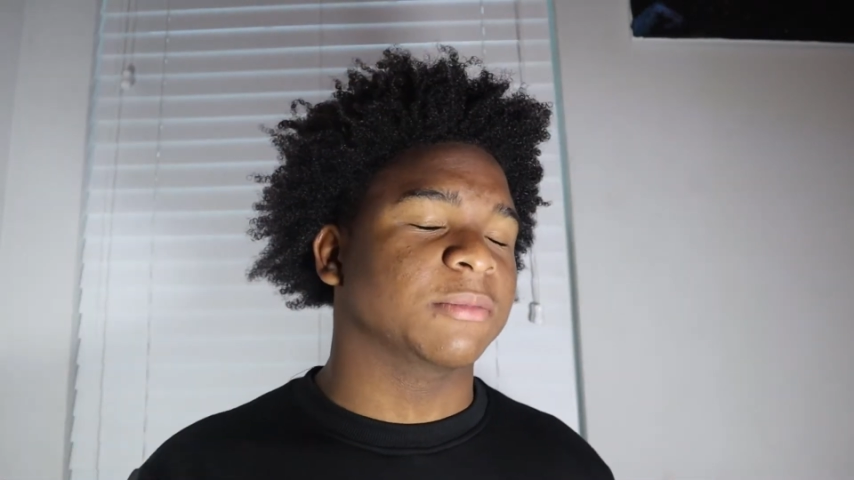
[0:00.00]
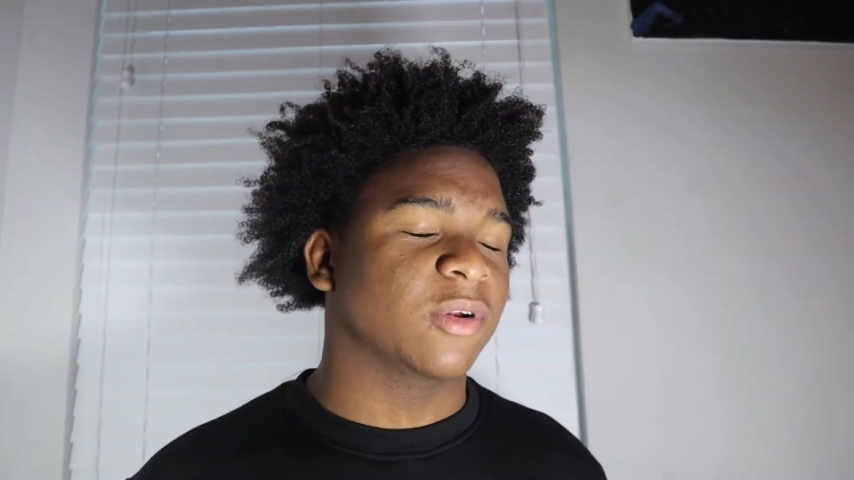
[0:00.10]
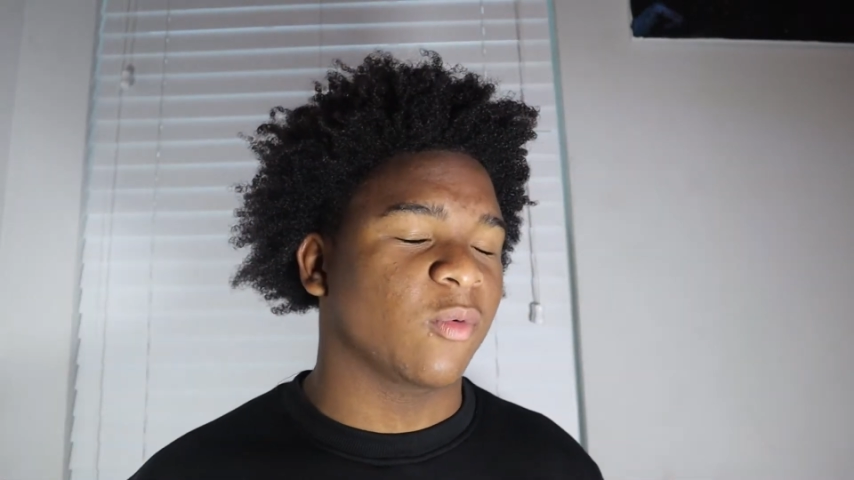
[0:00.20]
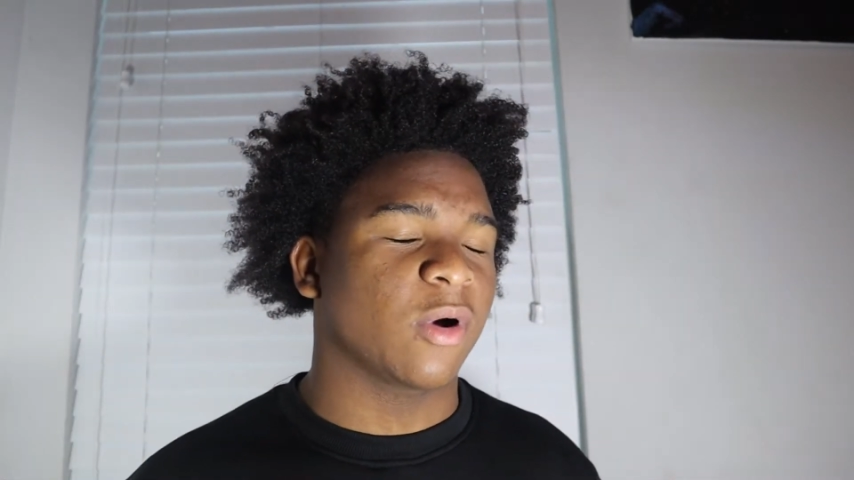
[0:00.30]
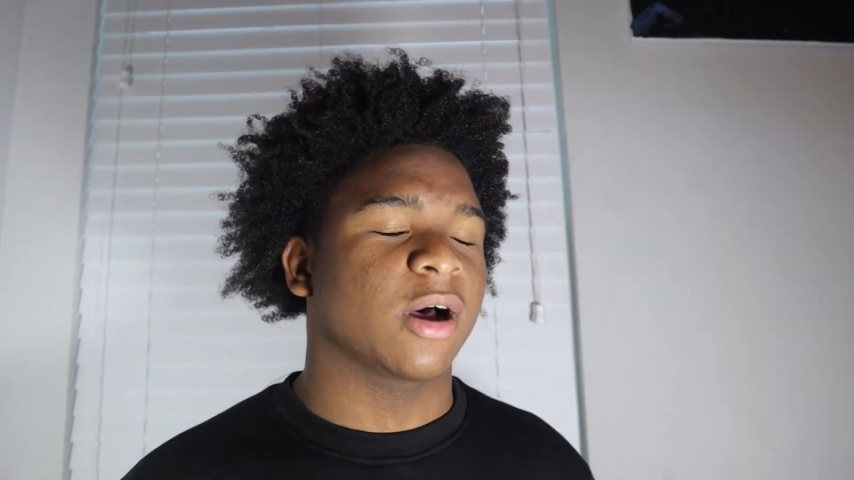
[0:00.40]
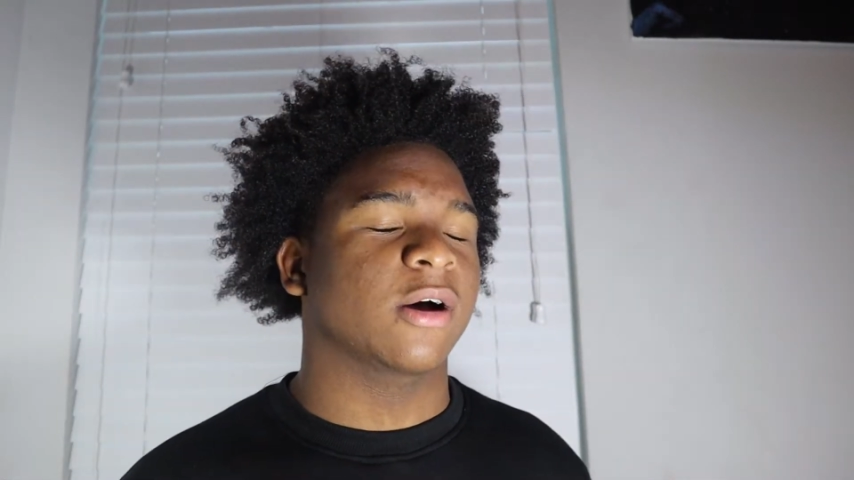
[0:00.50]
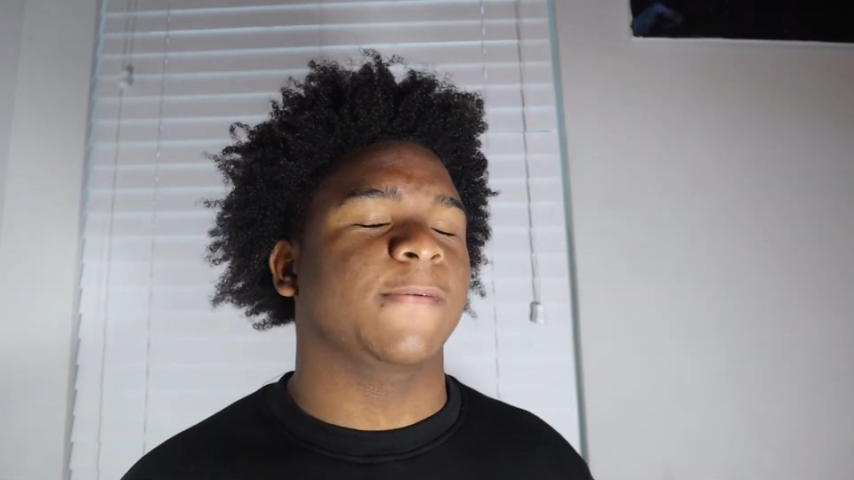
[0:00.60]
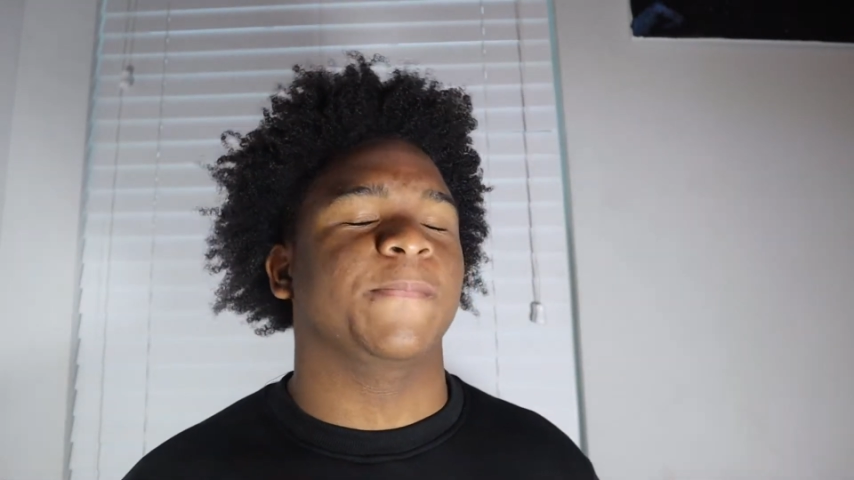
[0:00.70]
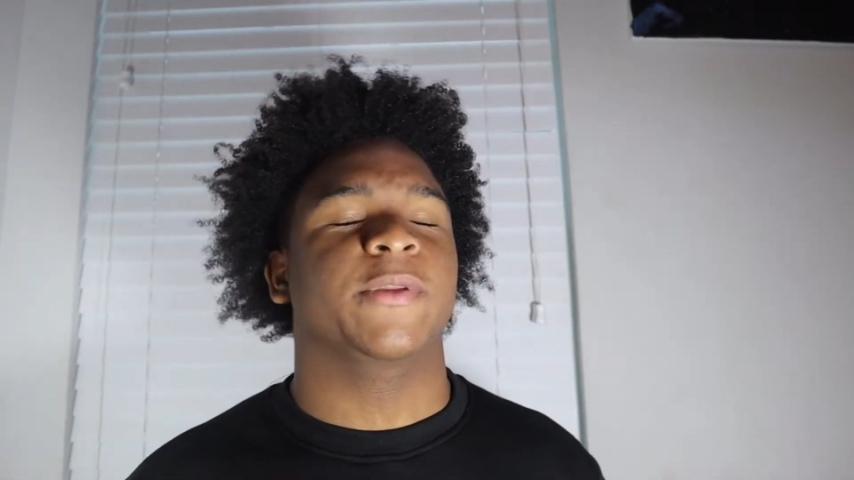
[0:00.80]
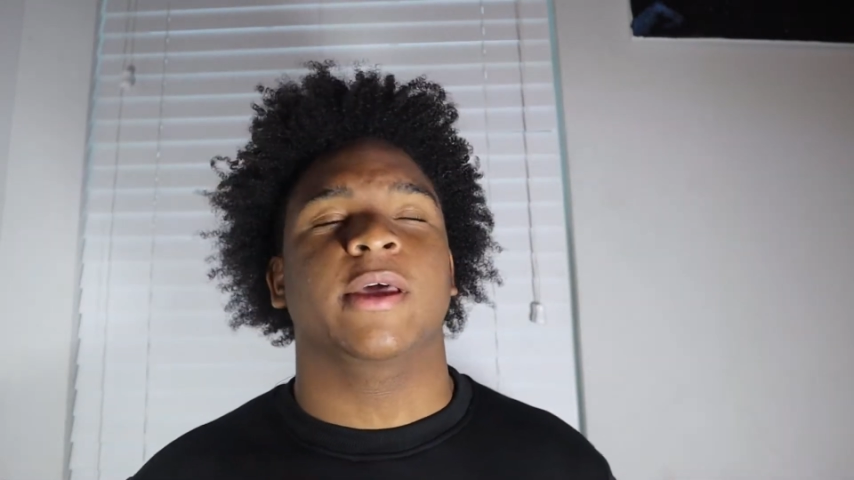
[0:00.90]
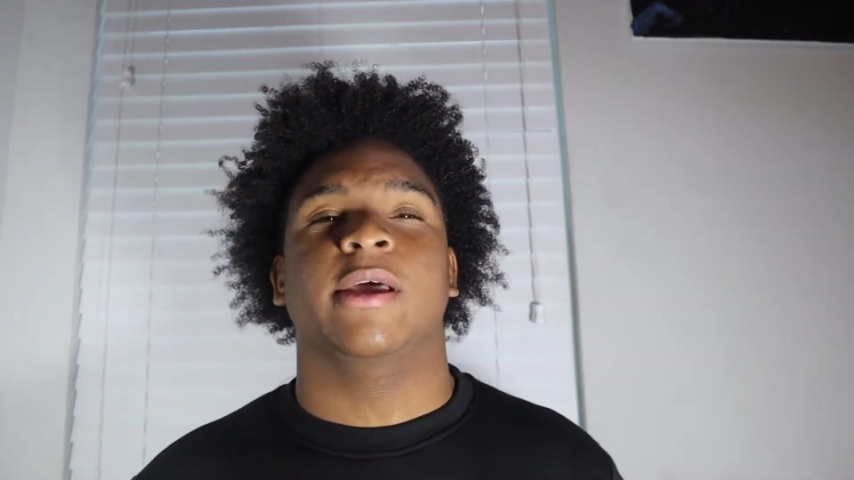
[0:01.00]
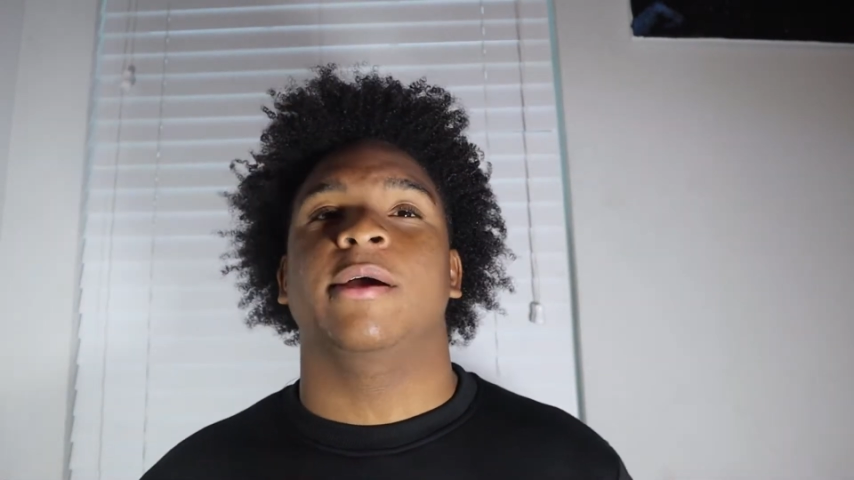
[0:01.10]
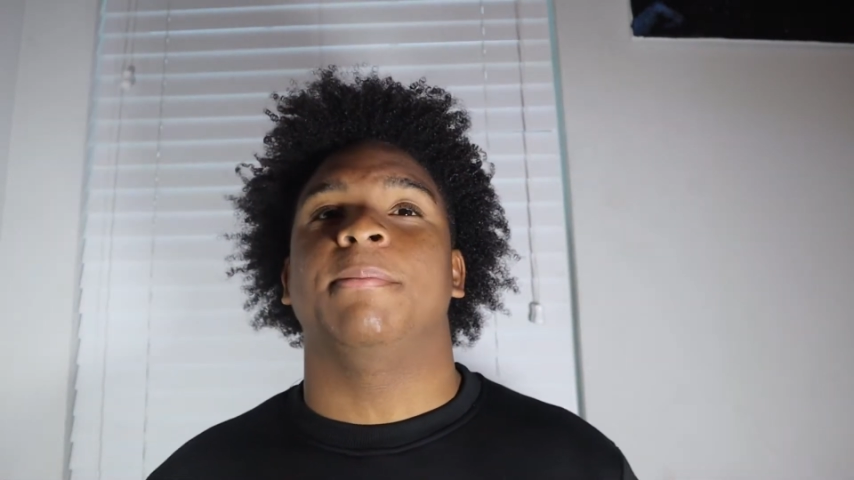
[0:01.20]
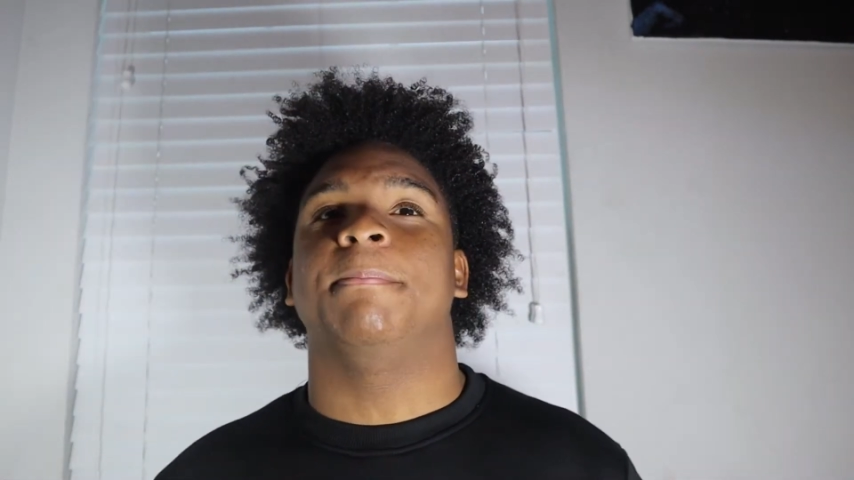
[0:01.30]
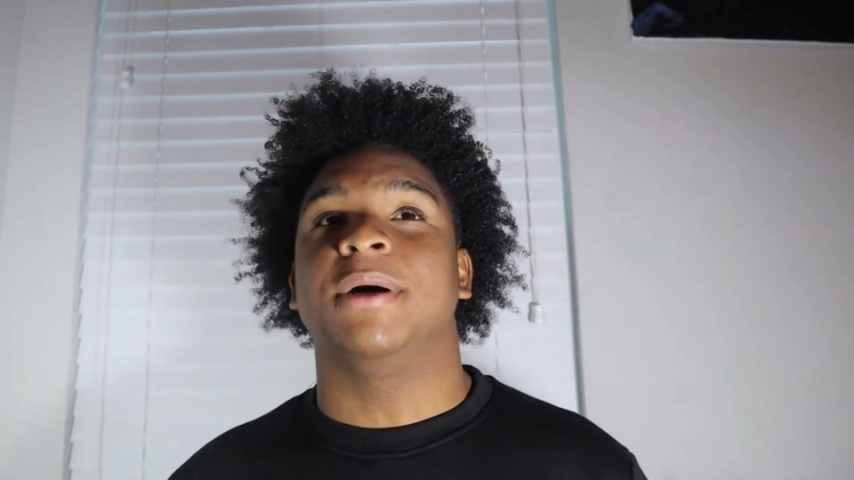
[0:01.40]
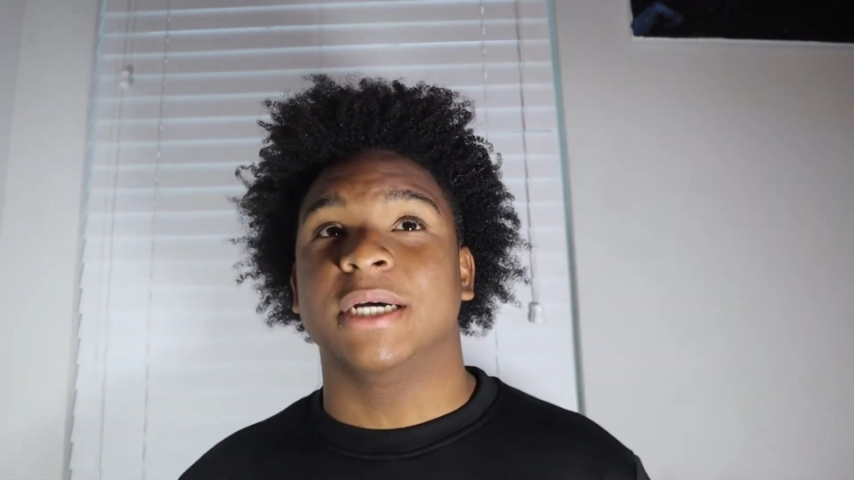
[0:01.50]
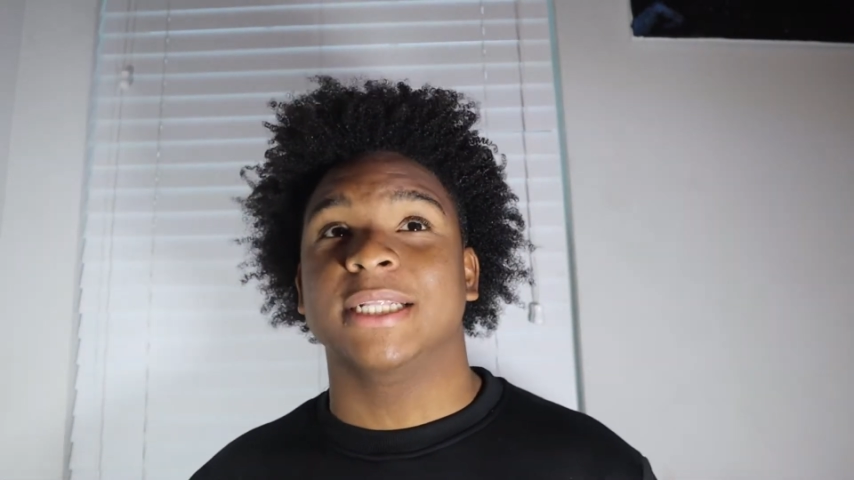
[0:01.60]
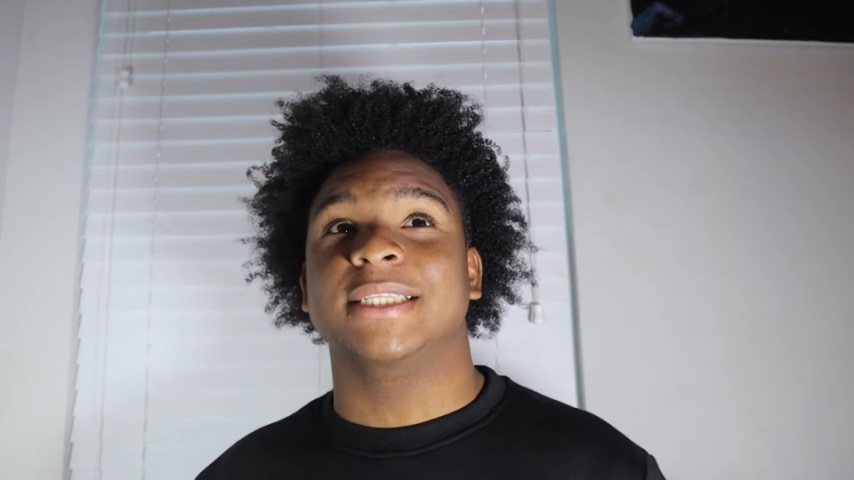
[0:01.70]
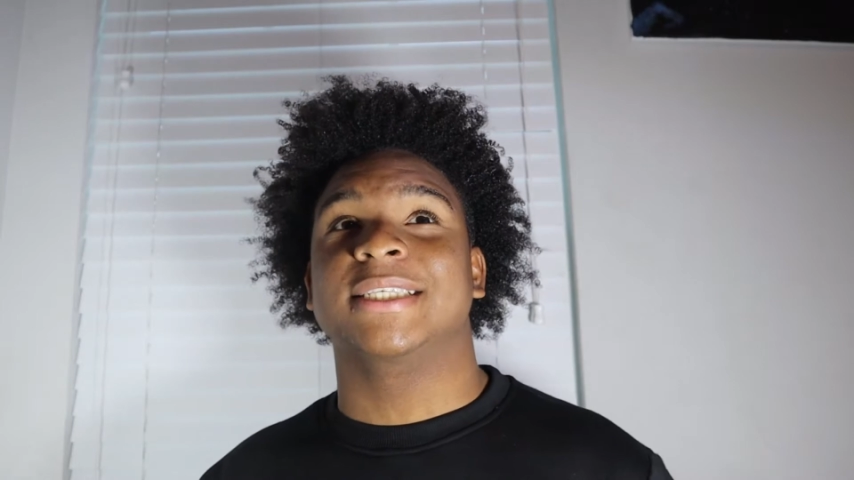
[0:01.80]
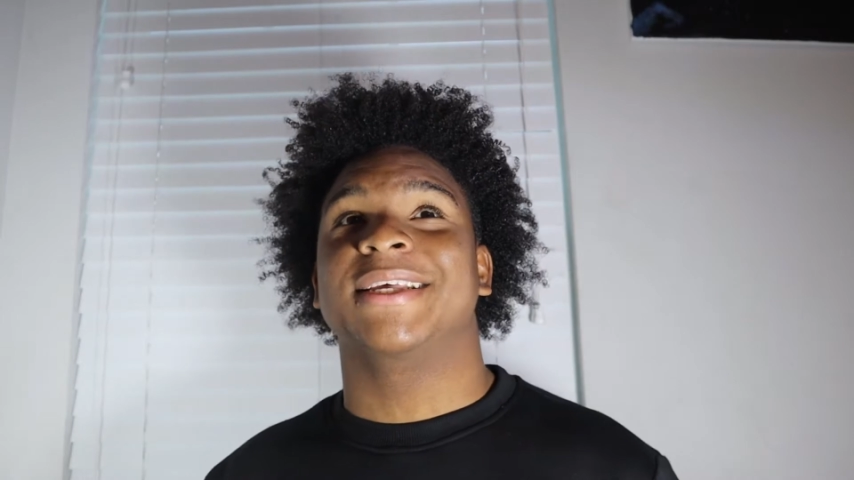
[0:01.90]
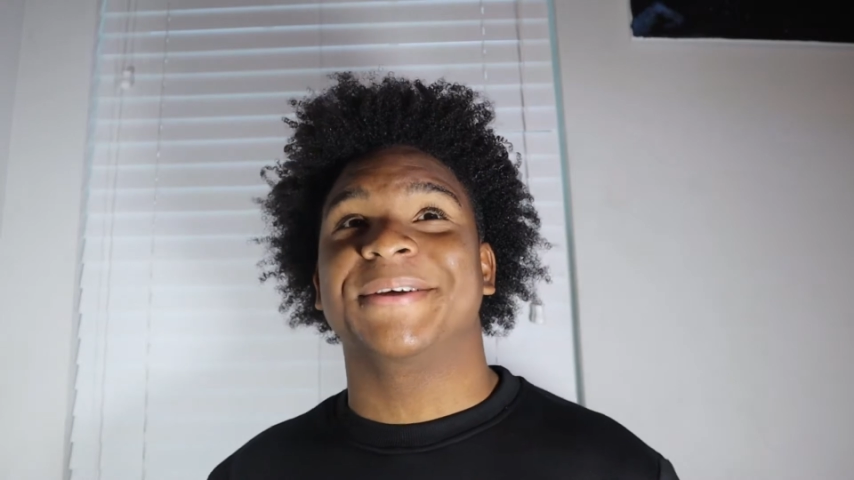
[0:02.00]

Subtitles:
it's been a while, but